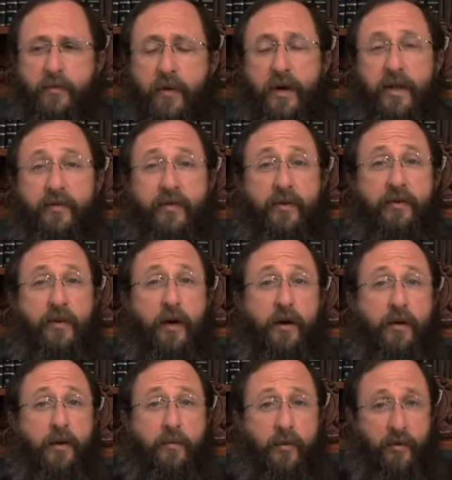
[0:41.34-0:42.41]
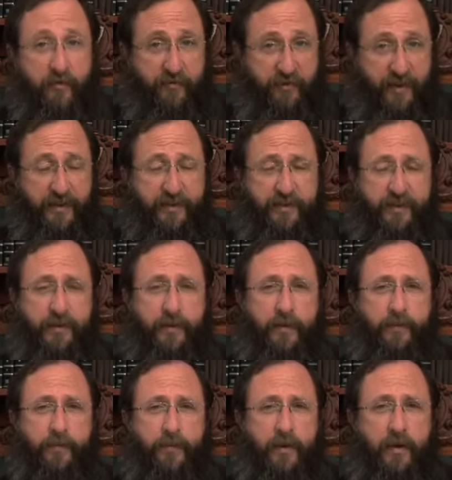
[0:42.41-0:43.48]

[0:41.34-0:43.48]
not even a communal fast day.